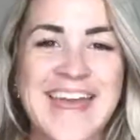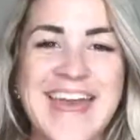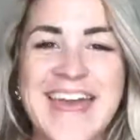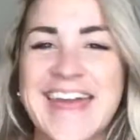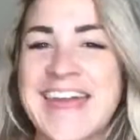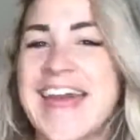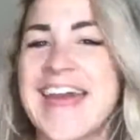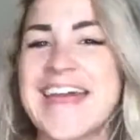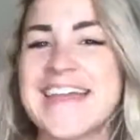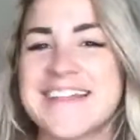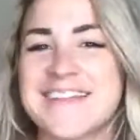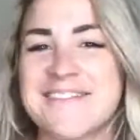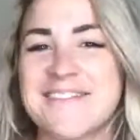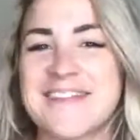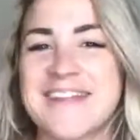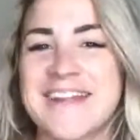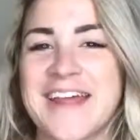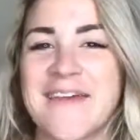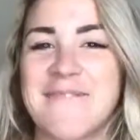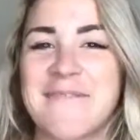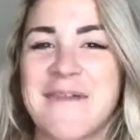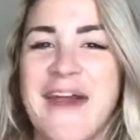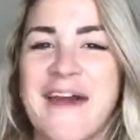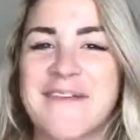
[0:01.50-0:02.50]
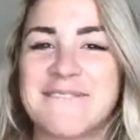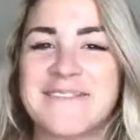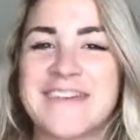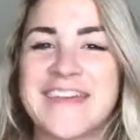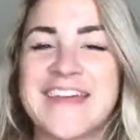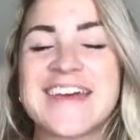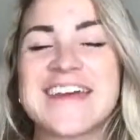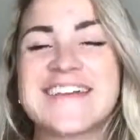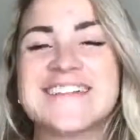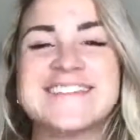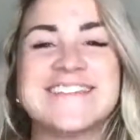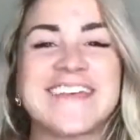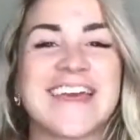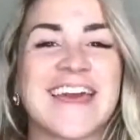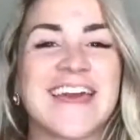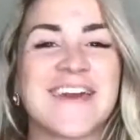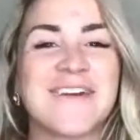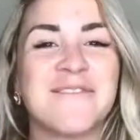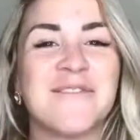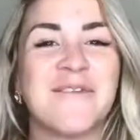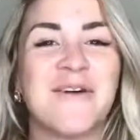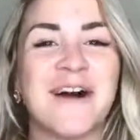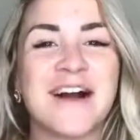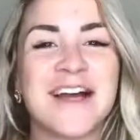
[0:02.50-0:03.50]
Hey guys, what's up? Happy
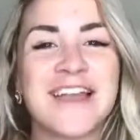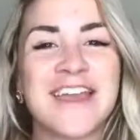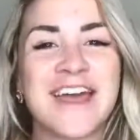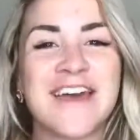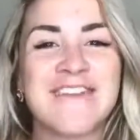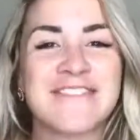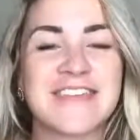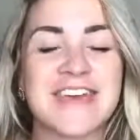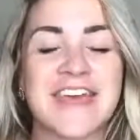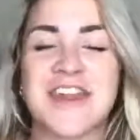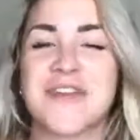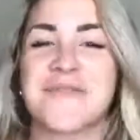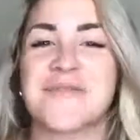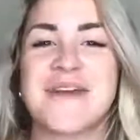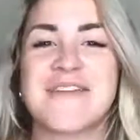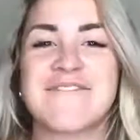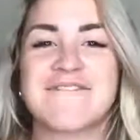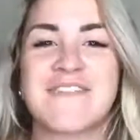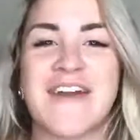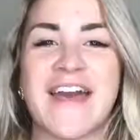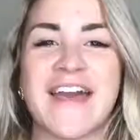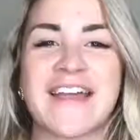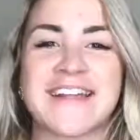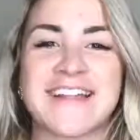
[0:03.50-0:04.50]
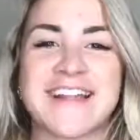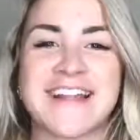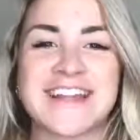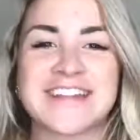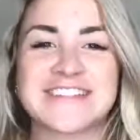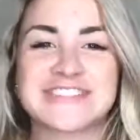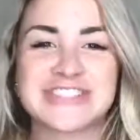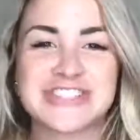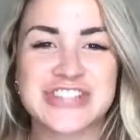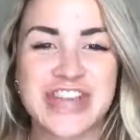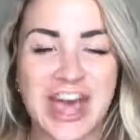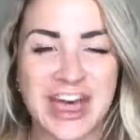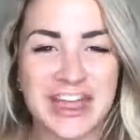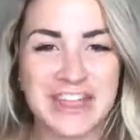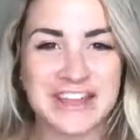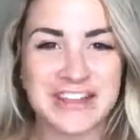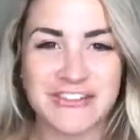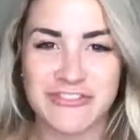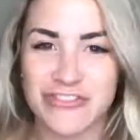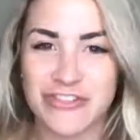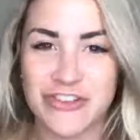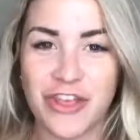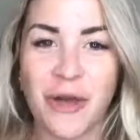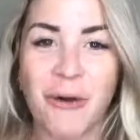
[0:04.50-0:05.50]
day one of the intermittent fasting
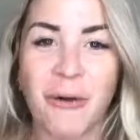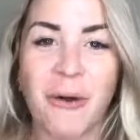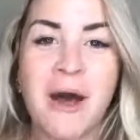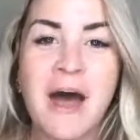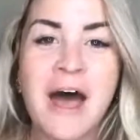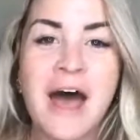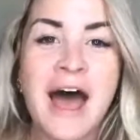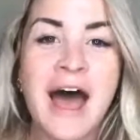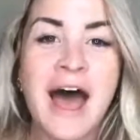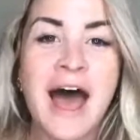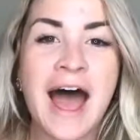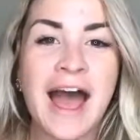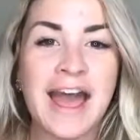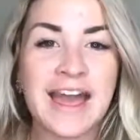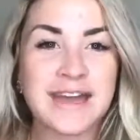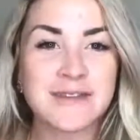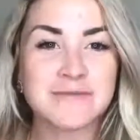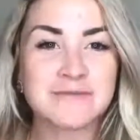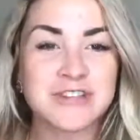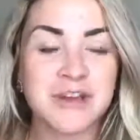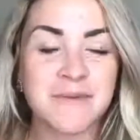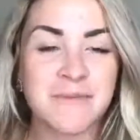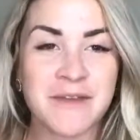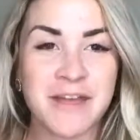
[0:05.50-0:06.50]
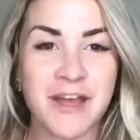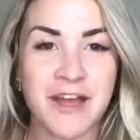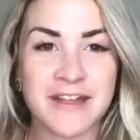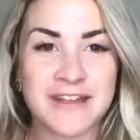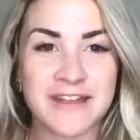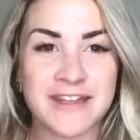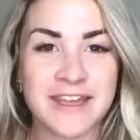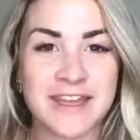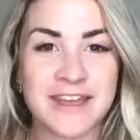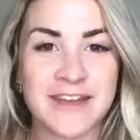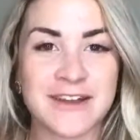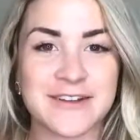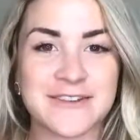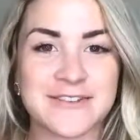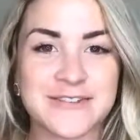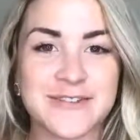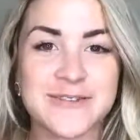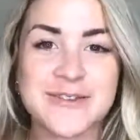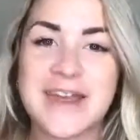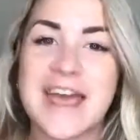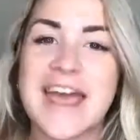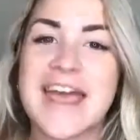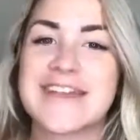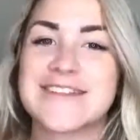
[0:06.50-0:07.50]
challenge. So I am jumping on here
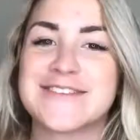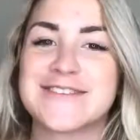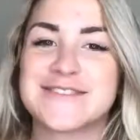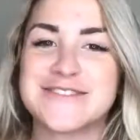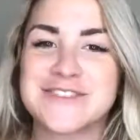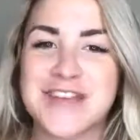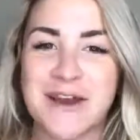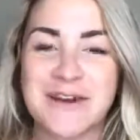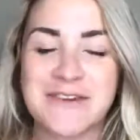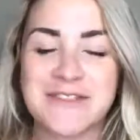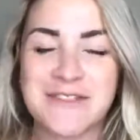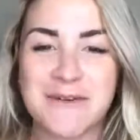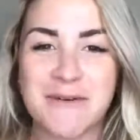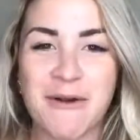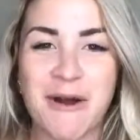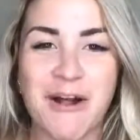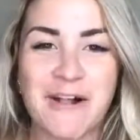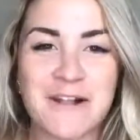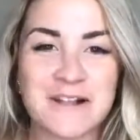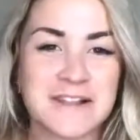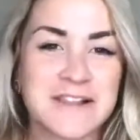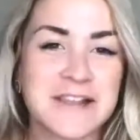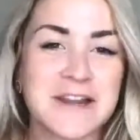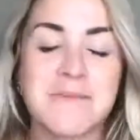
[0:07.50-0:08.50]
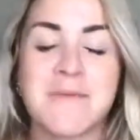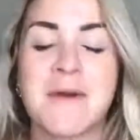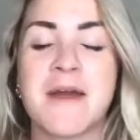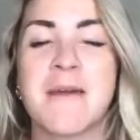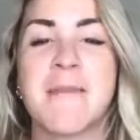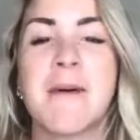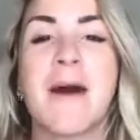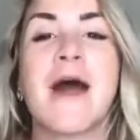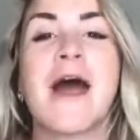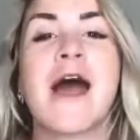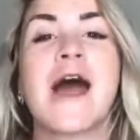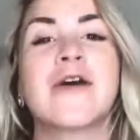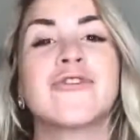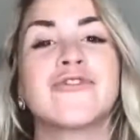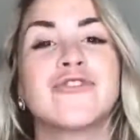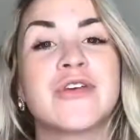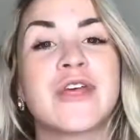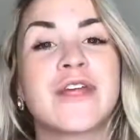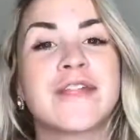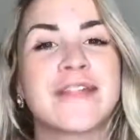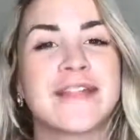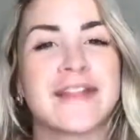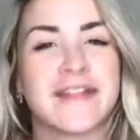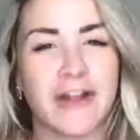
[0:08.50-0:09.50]
today to chat with you all a little bit about how to
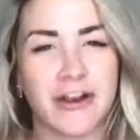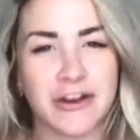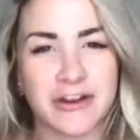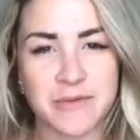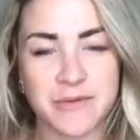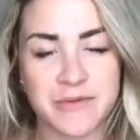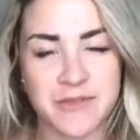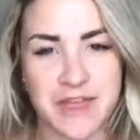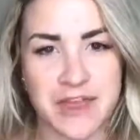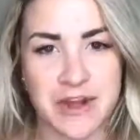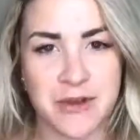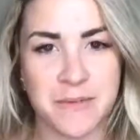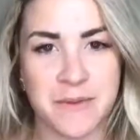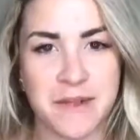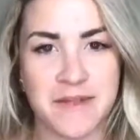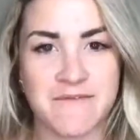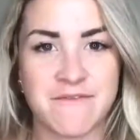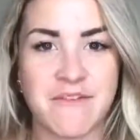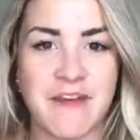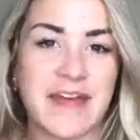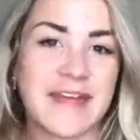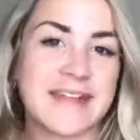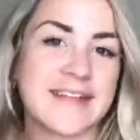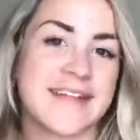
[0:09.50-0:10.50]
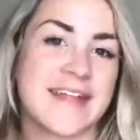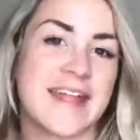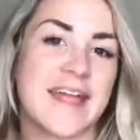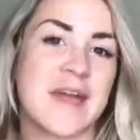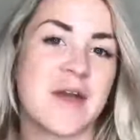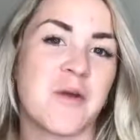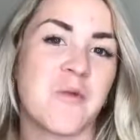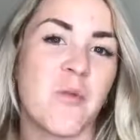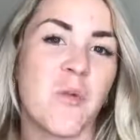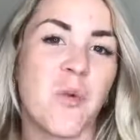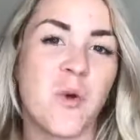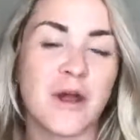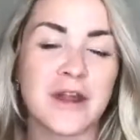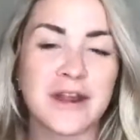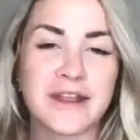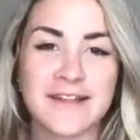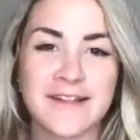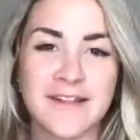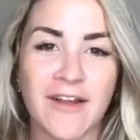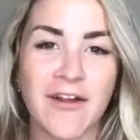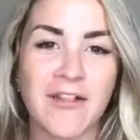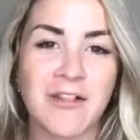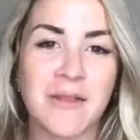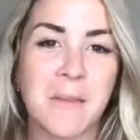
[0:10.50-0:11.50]
get started with intermittent fasting, what
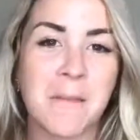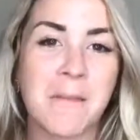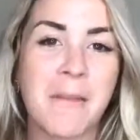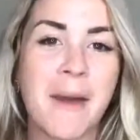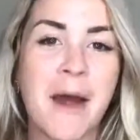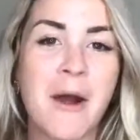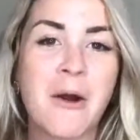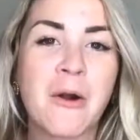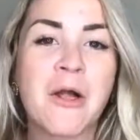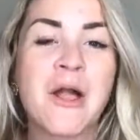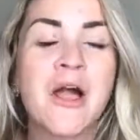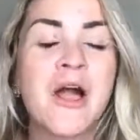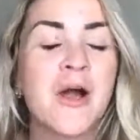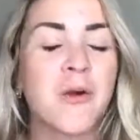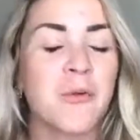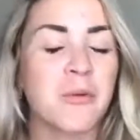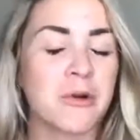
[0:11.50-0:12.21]
it's all about.